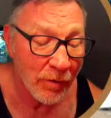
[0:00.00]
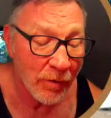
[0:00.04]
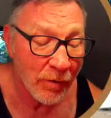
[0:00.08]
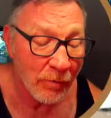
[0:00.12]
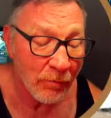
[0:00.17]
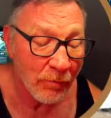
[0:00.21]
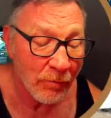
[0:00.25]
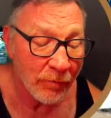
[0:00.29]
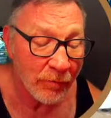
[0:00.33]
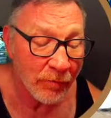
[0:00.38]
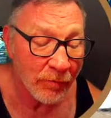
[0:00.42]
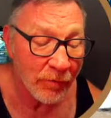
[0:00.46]

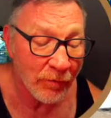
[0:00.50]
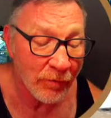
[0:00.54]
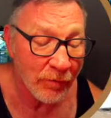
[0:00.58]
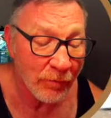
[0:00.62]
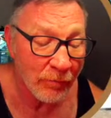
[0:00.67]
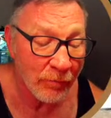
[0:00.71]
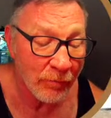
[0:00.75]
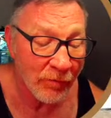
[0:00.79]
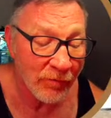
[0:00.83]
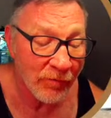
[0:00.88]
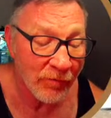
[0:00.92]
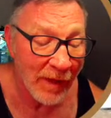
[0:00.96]
where a dude
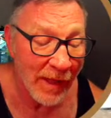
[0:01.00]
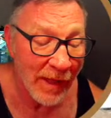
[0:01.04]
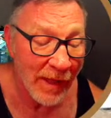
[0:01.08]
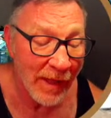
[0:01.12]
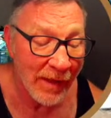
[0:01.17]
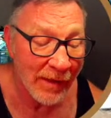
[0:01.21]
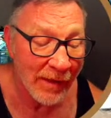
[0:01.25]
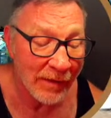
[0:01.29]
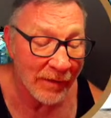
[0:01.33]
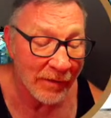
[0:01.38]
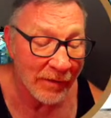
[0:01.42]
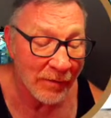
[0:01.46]
was
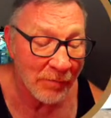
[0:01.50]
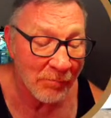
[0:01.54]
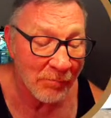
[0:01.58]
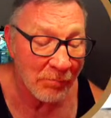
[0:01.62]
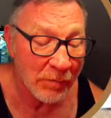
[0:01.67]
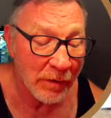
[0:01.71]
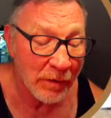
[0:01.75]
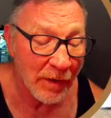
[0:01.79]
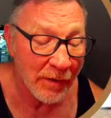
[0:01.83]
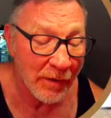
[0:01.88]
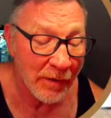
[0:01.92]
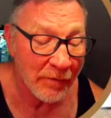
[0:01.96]
adding
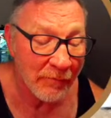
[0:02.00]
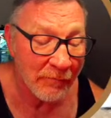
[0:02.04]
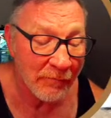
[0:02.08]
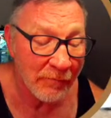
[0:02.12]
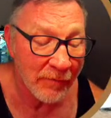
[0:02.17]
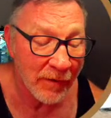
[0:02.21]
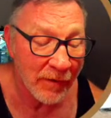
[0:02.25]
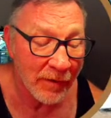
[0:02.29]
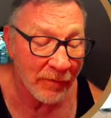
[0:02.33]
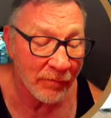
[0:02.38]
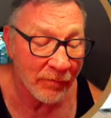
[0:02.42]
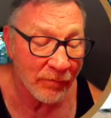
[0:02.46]
blood
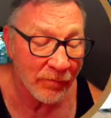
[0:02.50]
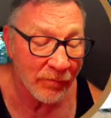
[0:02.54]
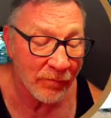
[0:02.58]
effects,